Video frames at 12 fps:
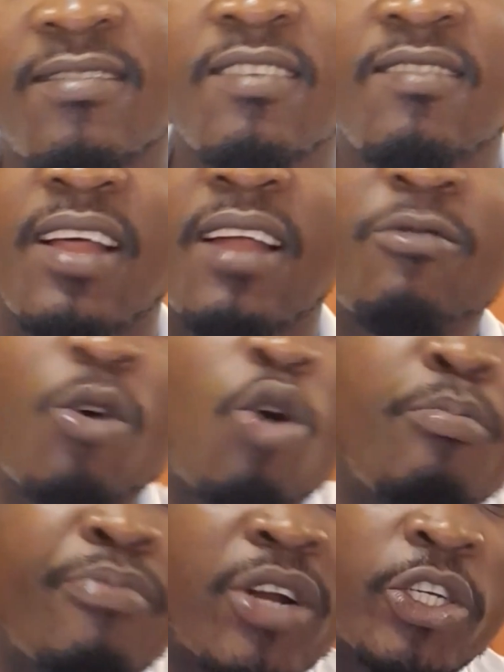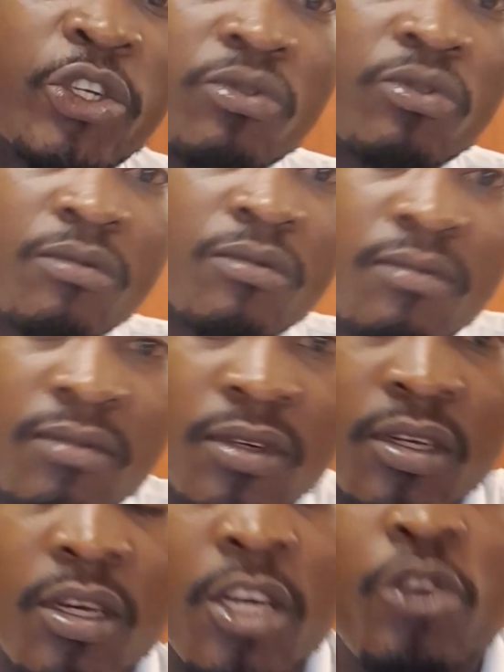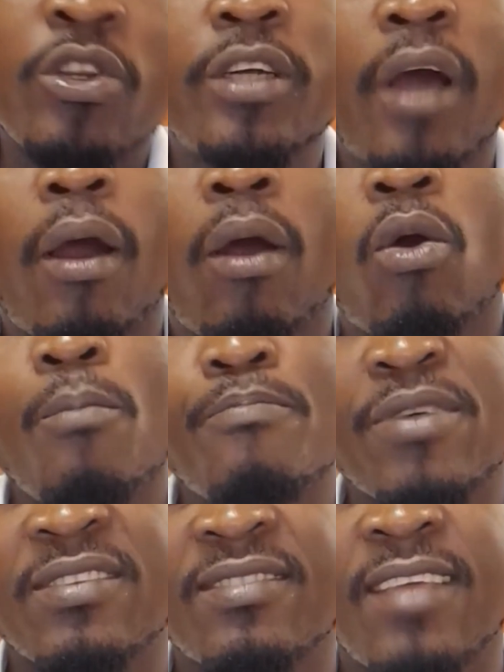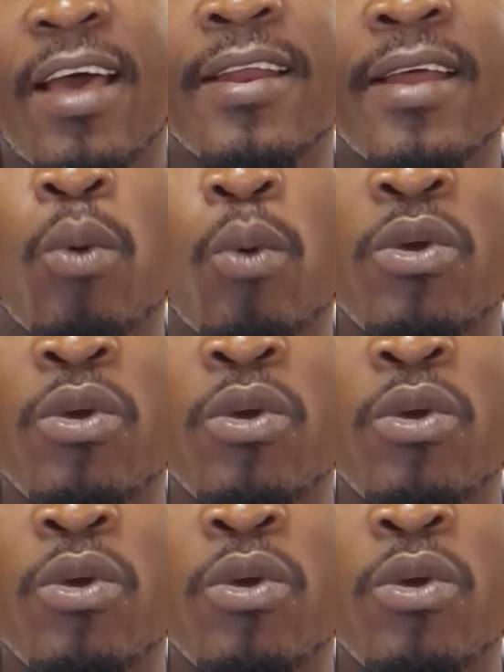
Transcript: stand for compression. You need to compress the area with